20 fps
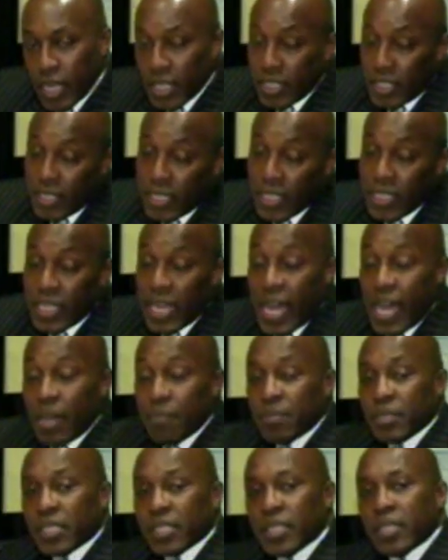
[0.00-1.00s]
I just did the
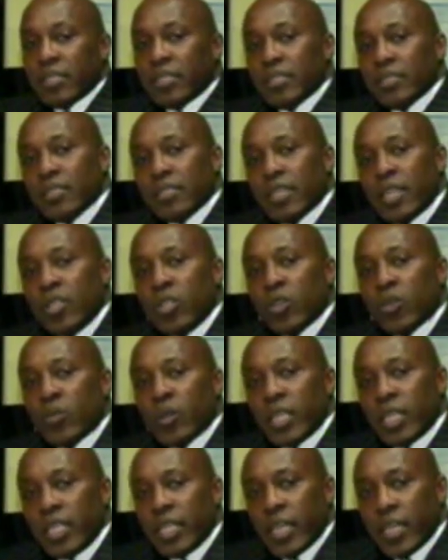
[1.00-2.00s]
opposite, and
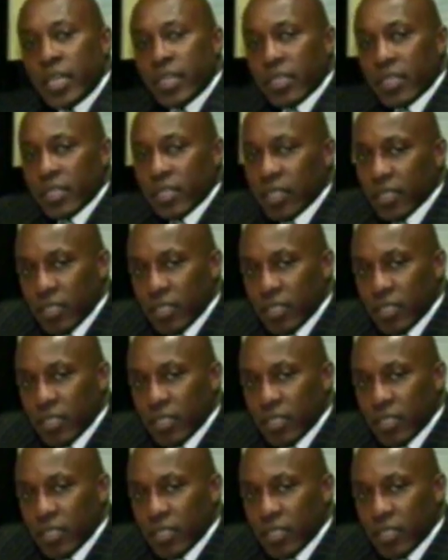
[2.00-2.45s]
look what it did.